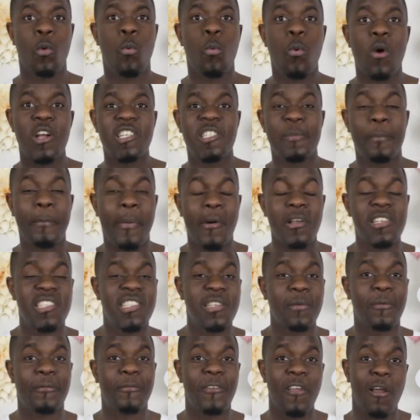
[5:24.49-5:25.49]
Watch
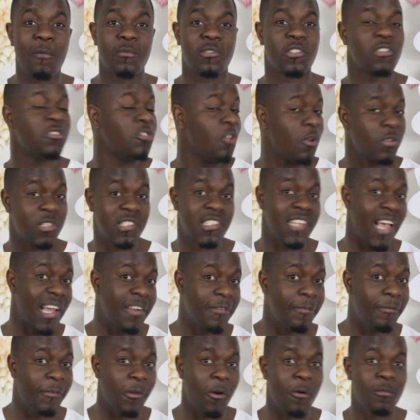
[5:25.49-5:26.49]
positive films, not
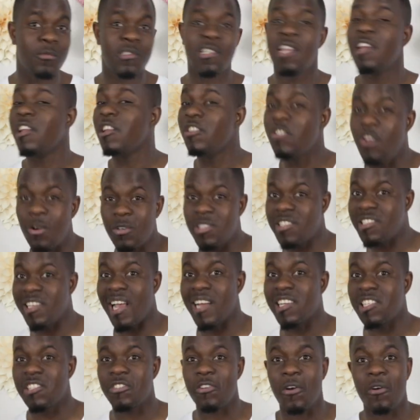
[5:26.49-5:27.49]
sad films, not
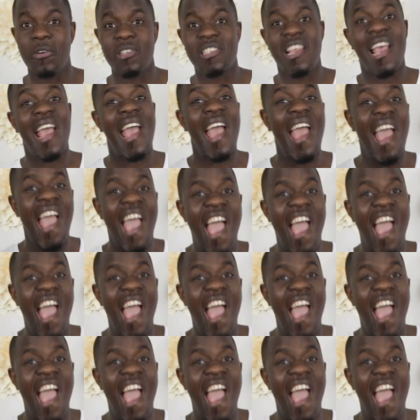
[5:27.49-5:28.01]
sad songs.